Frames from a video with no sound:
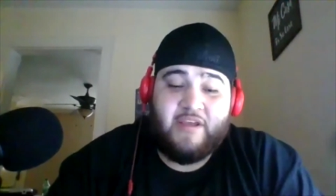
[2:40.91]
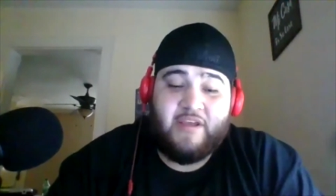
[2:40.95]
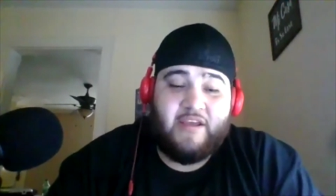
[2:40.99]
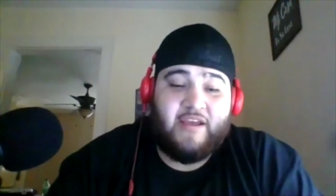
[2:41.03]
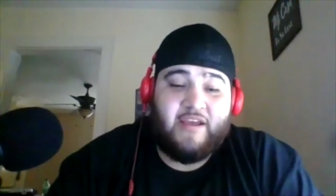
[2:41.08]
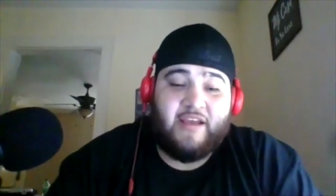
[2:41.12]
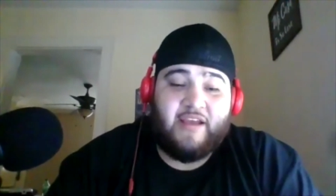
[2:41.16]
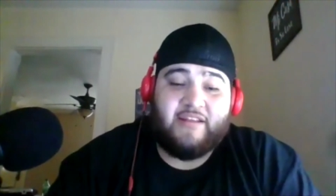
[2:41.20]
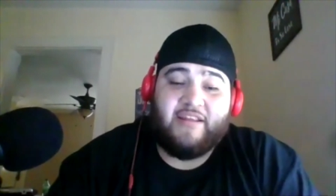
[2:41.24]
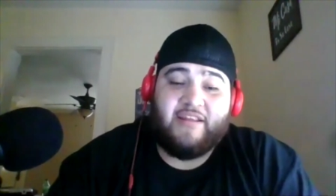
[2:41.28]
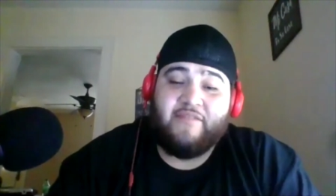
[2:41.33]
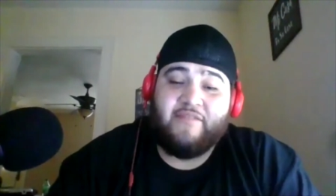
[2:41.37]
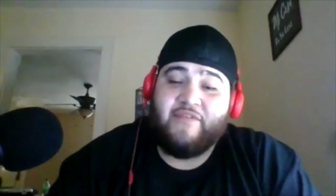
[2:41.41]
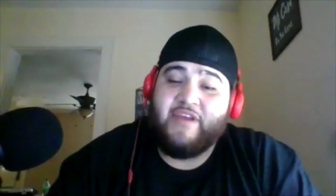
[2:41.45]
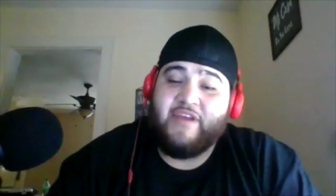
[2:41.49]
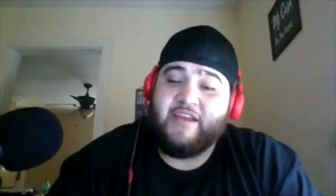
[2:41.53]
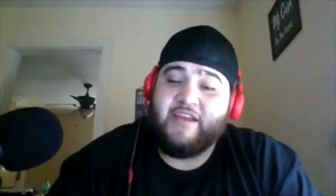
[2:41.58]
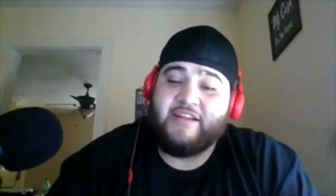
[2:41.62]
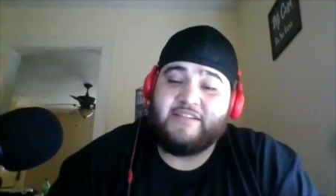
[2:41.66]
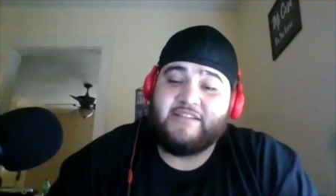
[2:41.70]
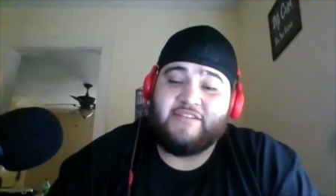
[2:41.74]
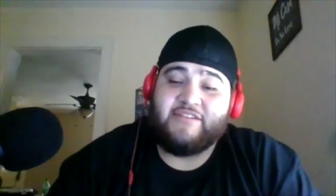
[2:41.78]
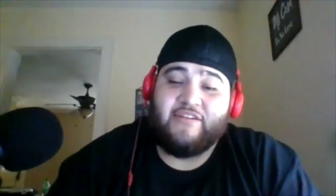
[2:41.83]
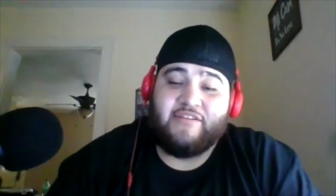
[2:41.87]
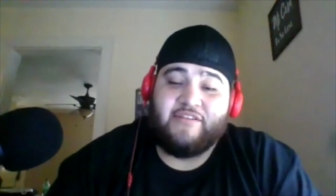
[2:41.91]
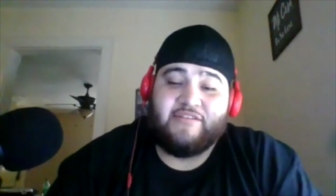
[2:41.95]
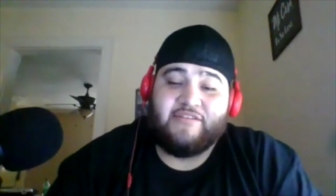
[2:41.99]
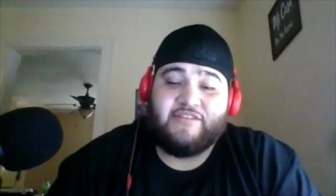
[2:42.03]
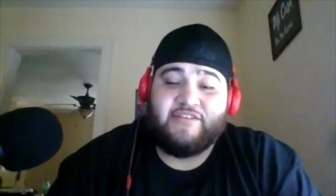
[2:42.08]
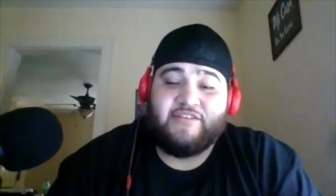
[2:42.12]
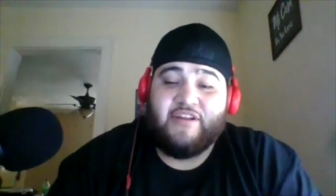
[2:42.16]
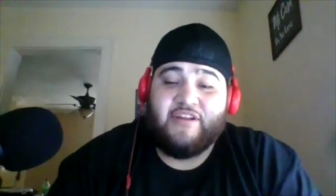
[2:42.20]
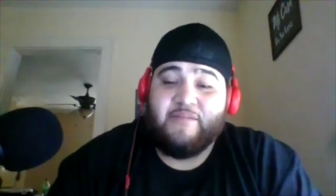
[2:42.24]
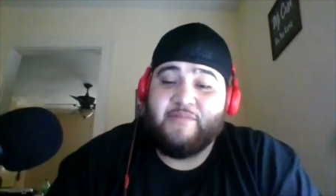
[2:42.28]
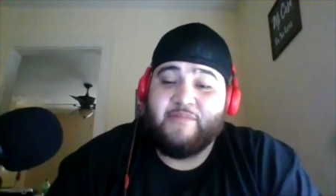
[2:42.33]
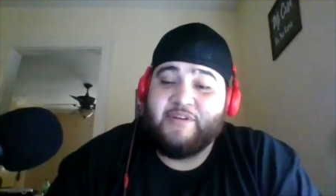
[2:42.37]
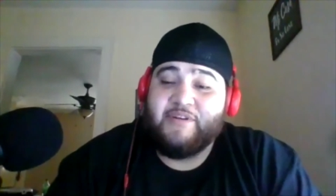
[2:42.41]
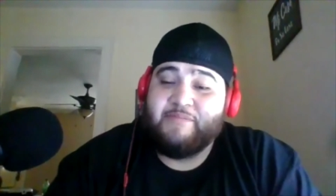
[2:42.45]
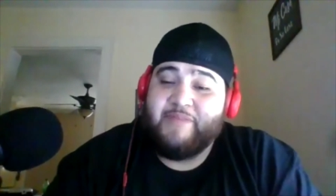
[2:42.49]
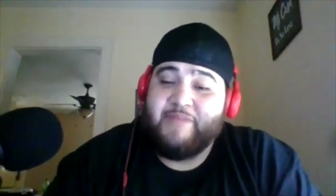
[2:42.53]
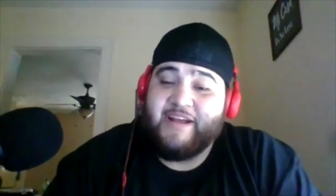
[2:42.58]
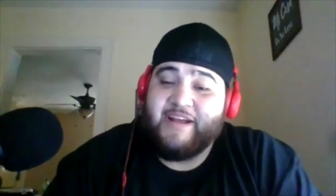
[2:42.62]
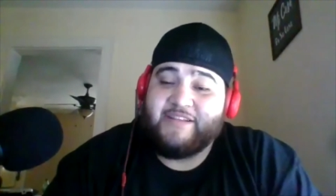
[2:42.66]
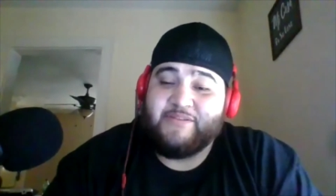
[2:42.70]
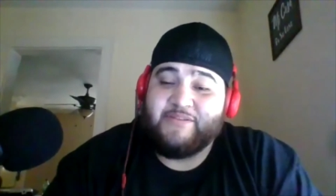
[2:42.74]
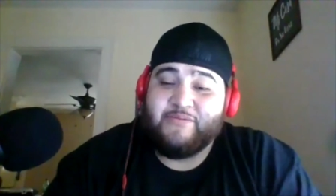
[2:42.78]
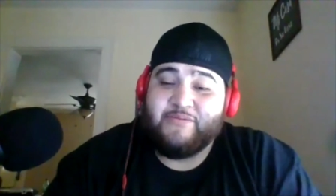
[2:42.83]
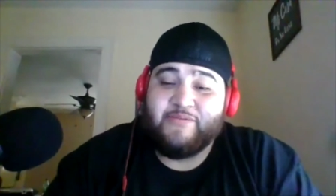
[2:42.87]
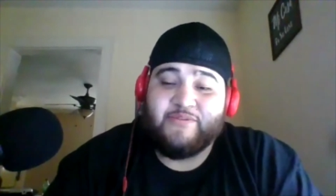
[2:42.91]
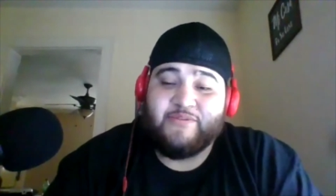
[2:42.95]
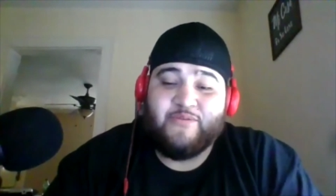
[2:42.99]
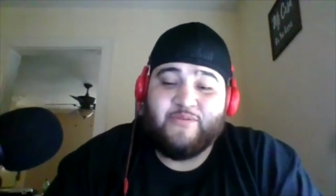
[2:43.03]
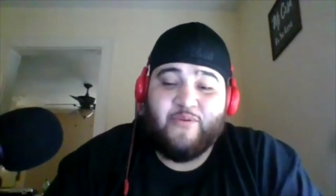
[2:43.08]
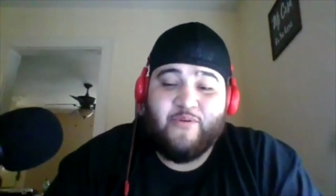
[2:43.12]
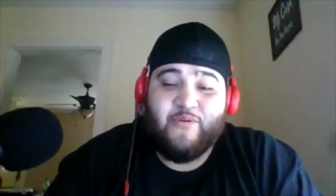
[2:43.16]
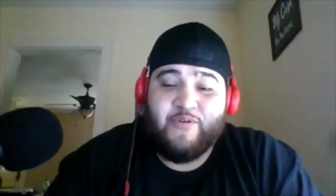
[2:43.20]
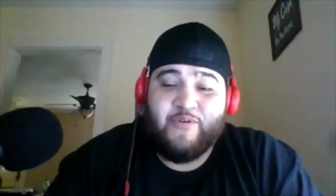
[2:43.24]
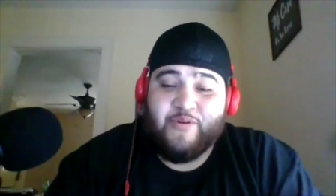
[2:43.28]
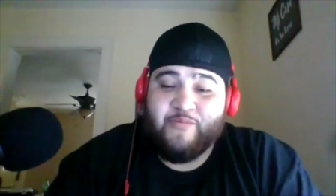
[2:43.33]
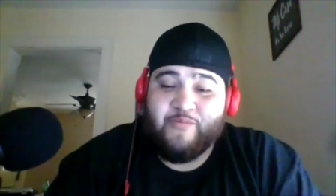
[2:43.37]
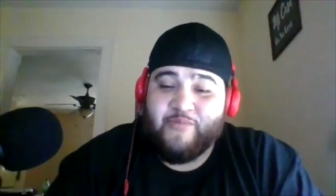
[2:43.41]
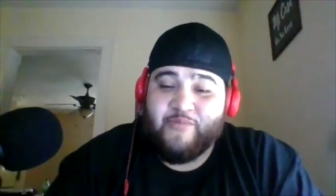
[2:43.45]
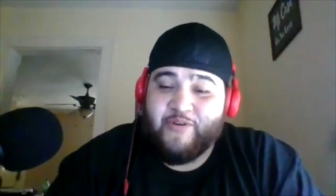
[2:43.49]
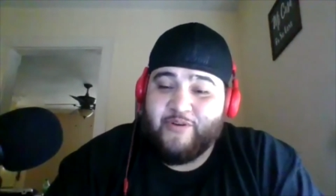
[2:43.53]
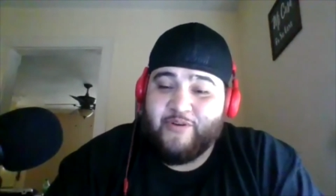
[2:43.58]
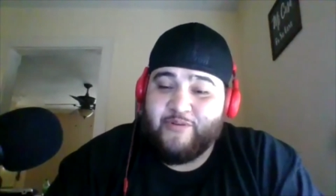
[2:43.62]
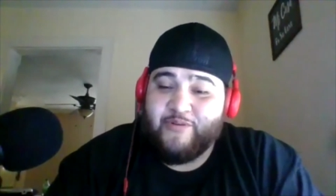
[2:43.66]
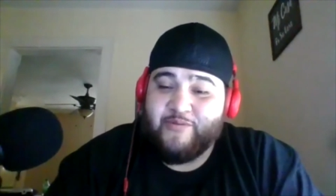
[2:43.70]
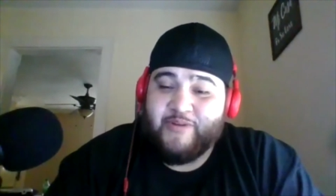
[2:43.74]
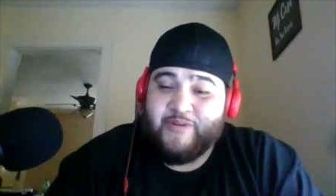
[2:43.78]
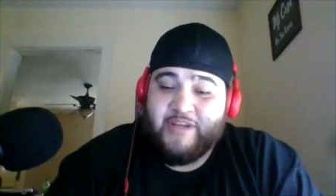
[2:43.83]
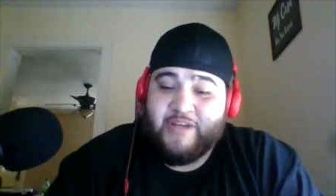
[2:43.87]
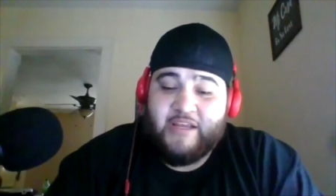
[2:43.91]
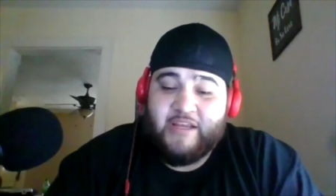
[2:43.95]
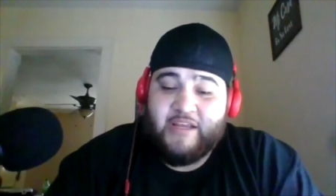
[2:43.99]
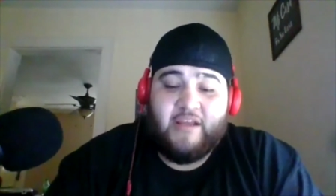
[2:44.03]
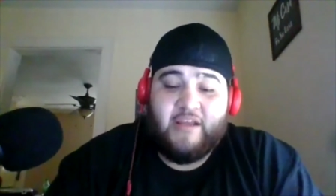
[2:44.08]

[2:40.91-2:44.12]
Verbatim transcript: and Devin Haney started stumbling back to his oh, corner, oh, bro. Shit.